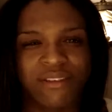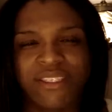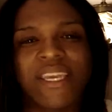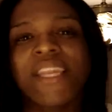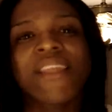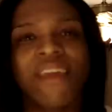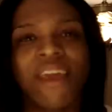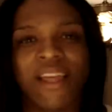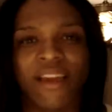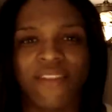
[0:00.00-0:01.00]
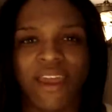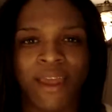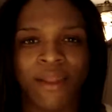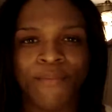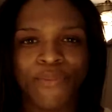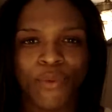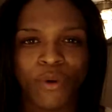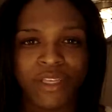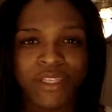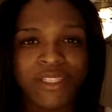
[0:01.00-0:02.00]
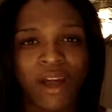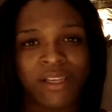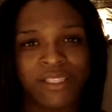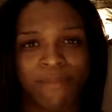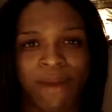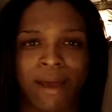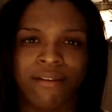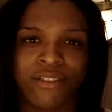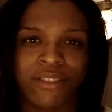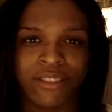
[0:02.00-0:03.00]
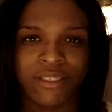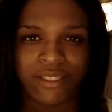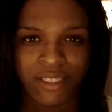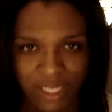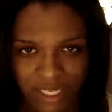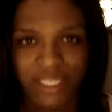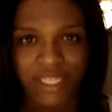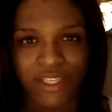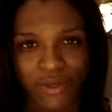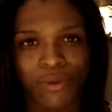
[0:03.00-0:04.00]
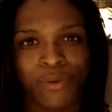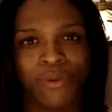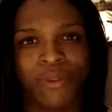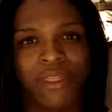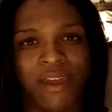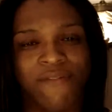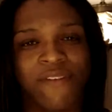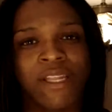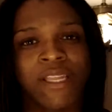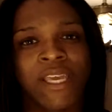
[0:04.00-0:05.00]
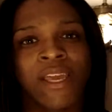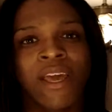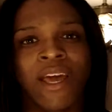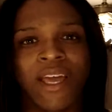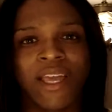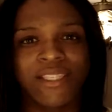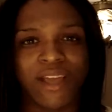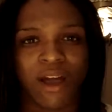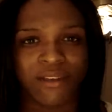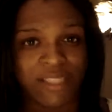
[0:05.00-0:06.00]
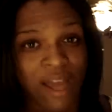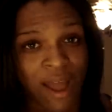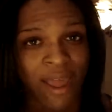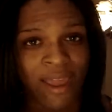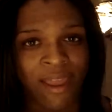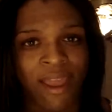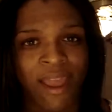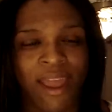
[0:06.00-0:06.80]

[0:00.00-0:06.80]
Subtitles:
just anything like that. Well, this song is about to continue that feeling. It's called Die.